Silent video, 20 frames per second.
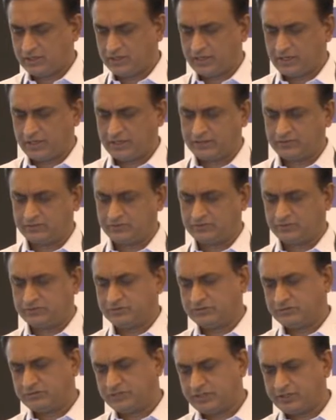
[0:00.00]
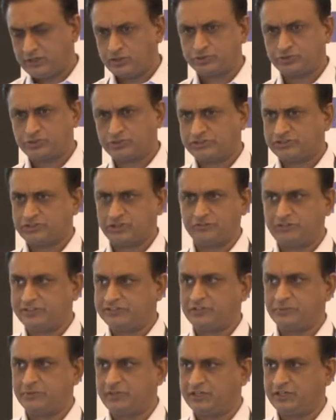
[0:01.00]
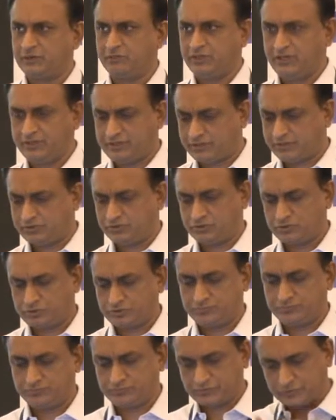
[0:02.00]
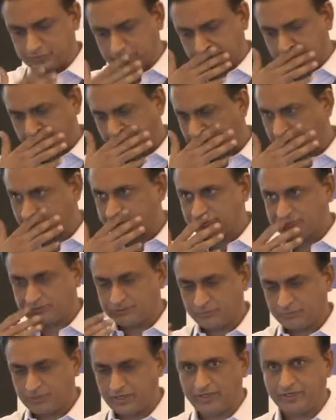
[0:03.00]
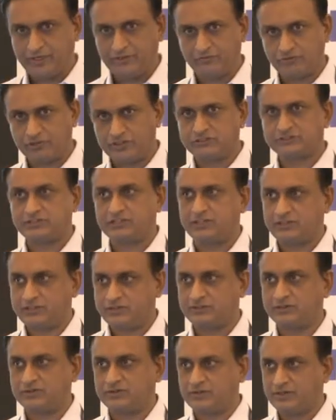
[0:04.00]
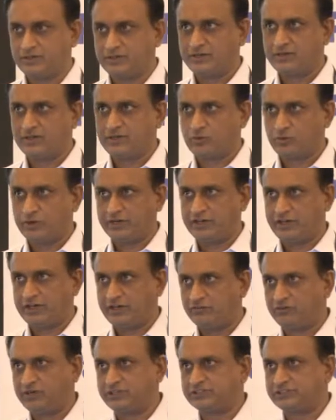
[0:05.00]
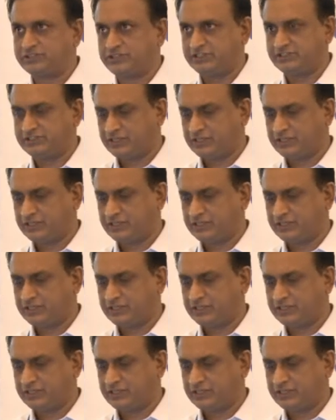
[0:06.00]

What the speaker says: And there also the surveys have been completed, so power supply works are in quite an advanced stage.